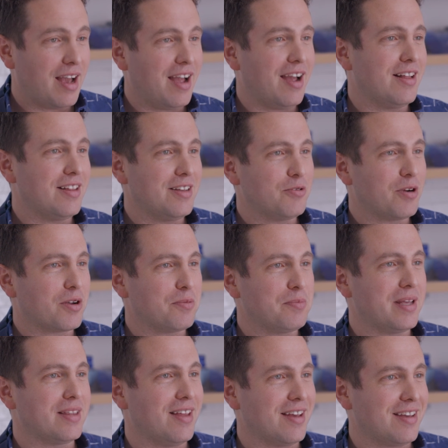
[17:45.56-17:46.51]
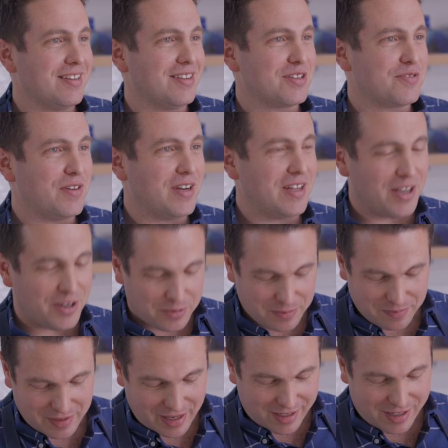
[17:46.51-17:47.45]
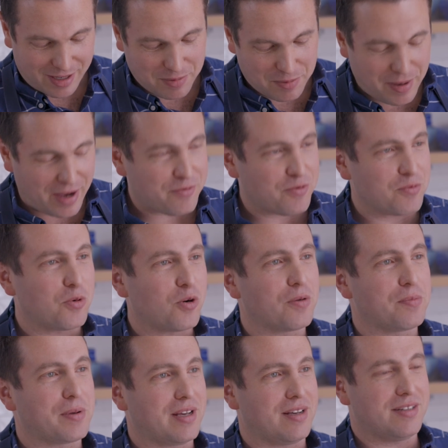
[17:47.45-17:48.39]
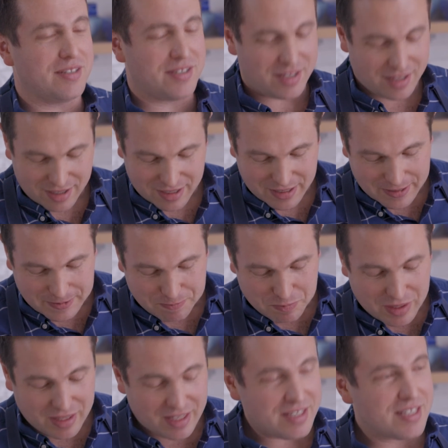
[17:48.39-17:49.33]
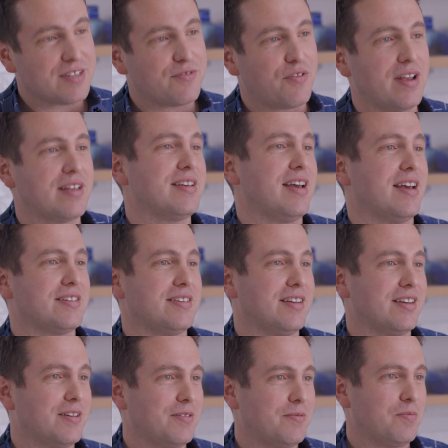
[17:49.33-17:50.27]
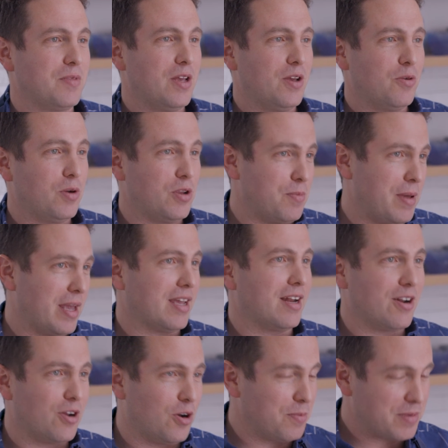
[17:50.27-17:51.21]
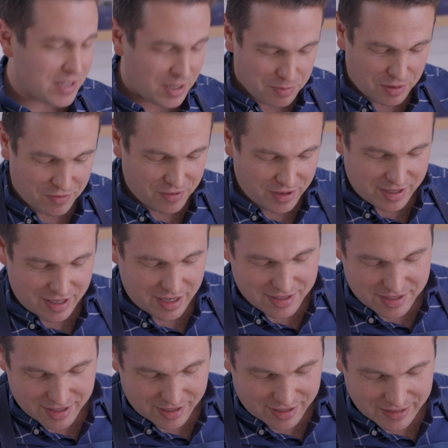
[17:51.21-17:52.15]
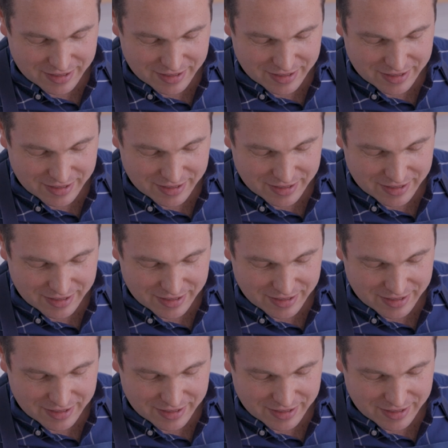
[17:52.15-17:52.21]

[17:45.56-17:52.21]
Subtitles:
I highly recommend liking this video and coming back for more because this is fantastic. When you make it at home, it's gonna be fantastic.